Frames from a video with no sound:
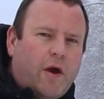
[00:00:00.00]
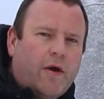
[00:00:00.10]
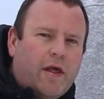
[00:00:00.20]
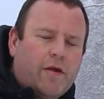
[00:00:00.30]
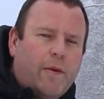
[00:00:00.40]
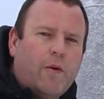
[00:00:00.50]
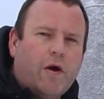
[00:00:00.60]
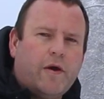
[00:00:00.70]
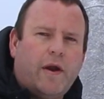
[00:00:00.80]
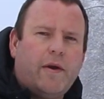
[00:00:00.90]
Okay, so I've been
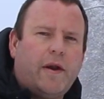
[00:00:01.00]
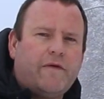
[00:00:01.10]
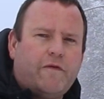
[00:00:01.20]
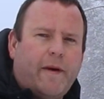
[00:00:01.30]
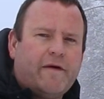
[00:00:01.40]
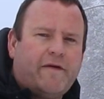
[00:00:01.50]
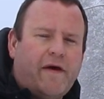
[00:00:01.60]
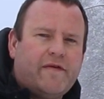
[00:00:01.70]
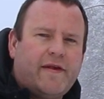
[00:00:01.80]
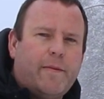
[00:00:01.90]
walking around now for about
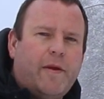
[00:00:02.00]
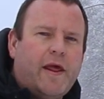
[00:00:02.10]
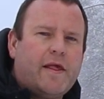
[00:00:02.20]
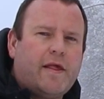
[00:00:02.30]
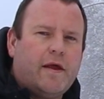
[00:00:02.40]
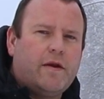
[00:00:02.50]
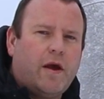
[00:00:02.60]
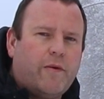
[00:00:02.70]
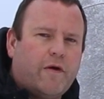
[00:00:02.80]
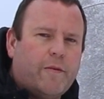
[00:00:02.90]
5 or 10 minutes, and
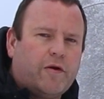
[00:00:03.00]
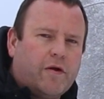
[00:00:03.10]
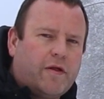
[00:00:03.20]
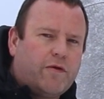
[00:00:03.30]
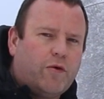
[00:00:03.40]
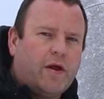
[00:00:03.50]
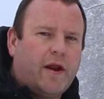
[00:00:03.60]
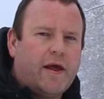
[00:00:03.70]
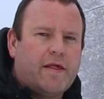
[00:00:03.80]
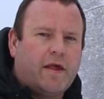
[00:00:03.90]
we've come across this really
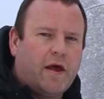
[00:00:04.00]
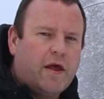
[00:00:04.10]
nice